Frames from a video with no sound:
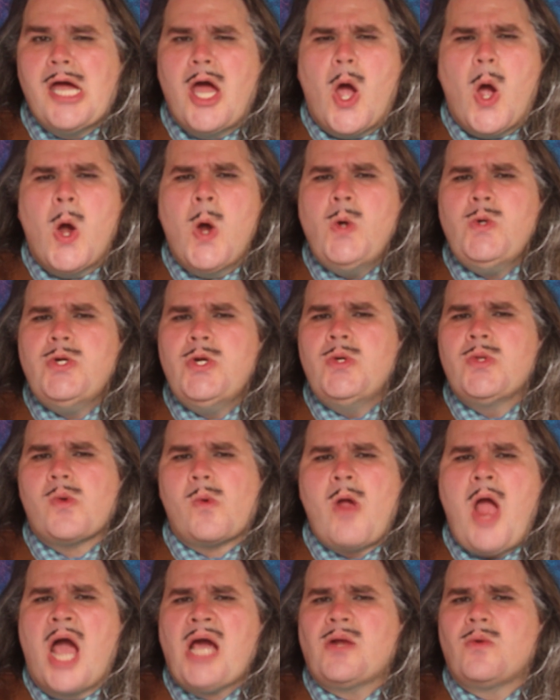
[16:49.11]
Who knew the
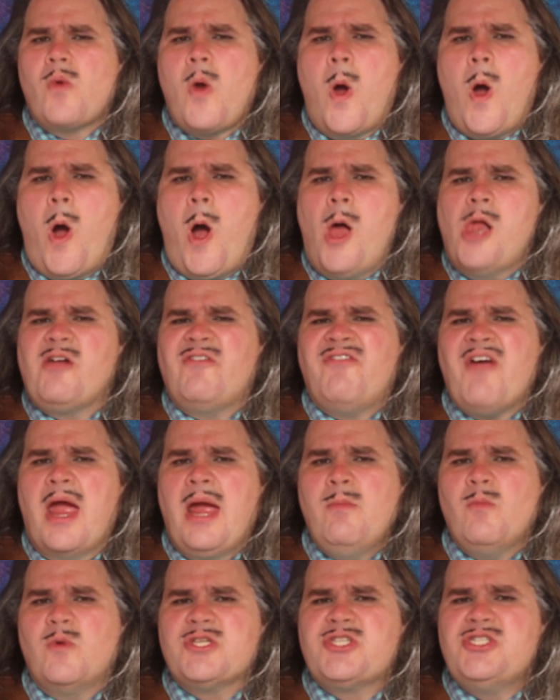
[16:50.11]
Rock and Roll Hall of
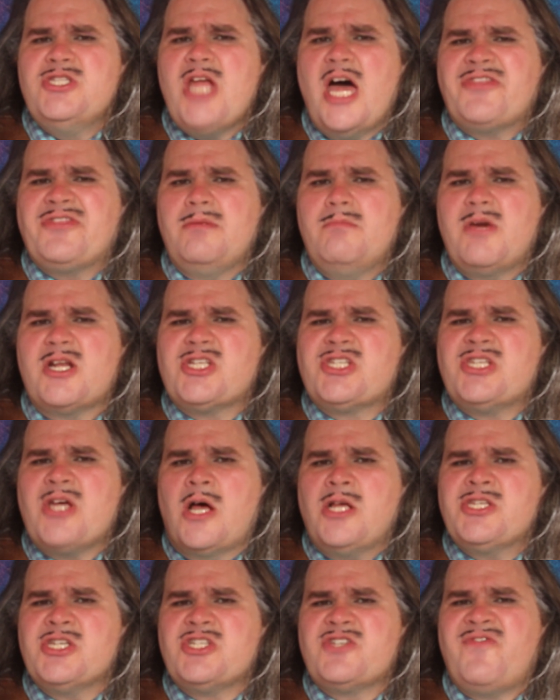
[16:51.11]
Fame was nothing but a
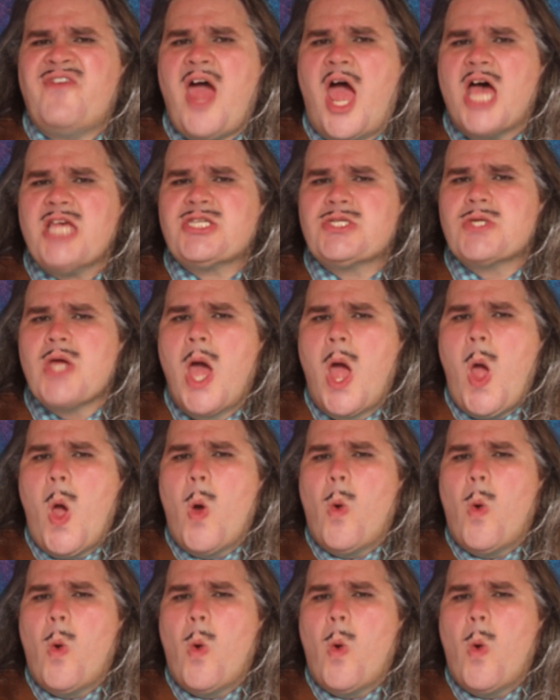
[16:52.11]
sausage fest?